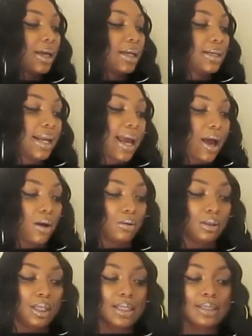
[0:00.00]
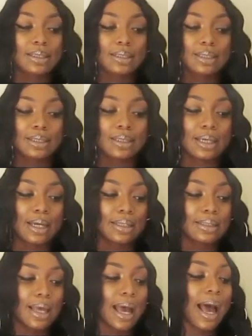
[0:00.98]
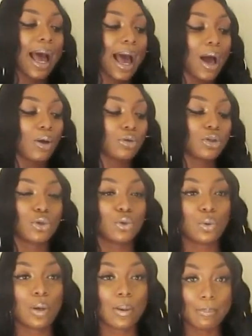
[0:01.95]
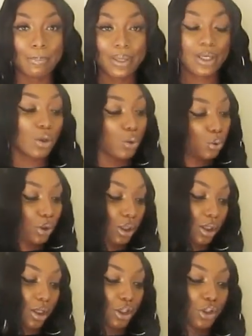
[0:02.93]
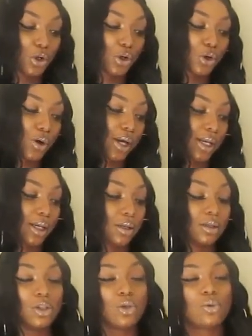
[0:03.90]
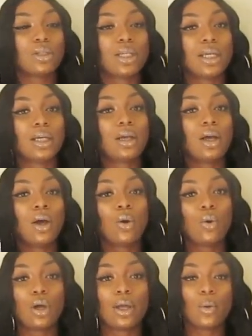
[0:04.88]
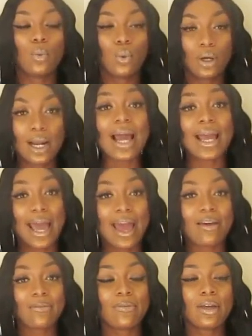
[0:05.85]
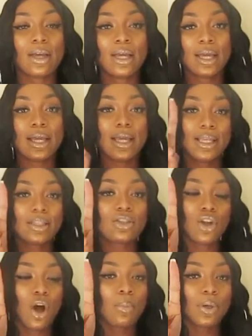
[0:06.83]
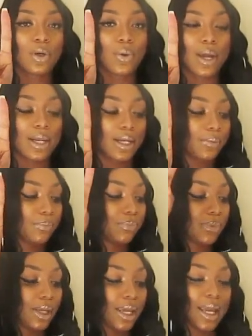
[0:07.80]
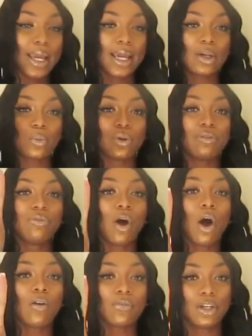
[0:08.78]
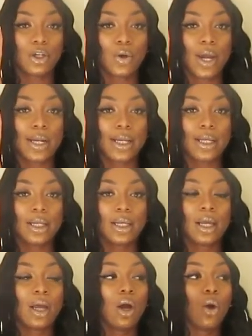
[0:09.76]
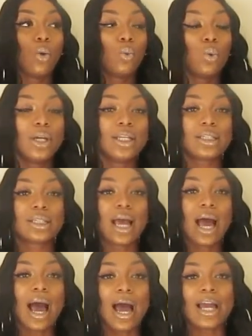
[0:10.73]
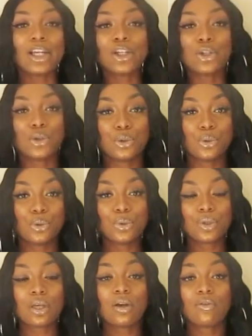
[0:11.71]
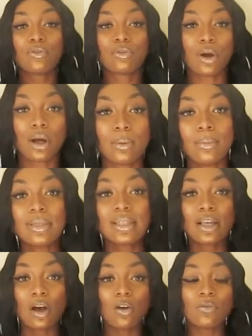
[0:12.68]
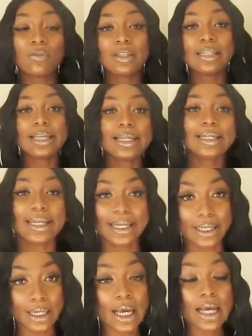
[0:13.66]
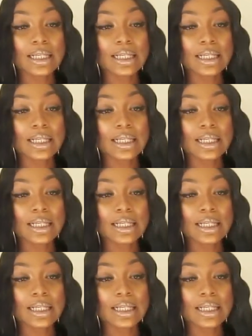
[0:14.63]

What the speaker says: Now, let's discuss how to build your credit using what I have, installment credit and revolving credit, which I use from Self-Lender,